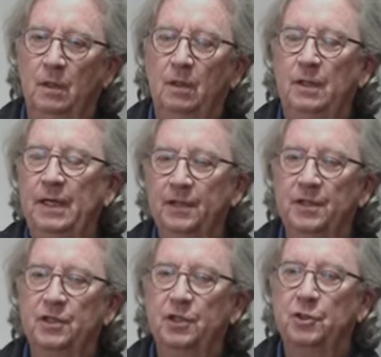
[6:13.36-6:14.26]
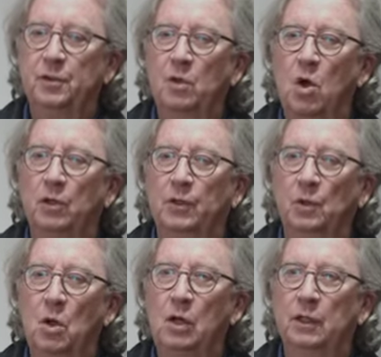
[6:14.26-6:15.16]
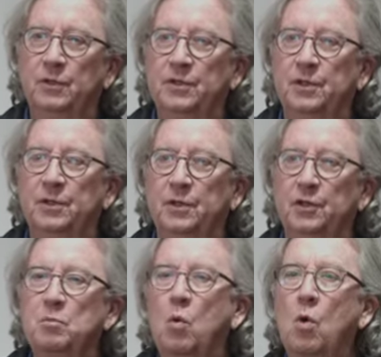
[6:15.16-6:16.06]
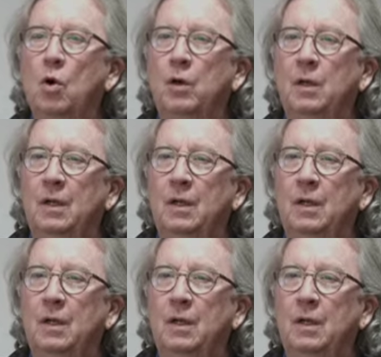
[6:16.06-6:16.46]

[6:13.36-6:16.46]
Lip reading: in this industry longer and longer is that there's more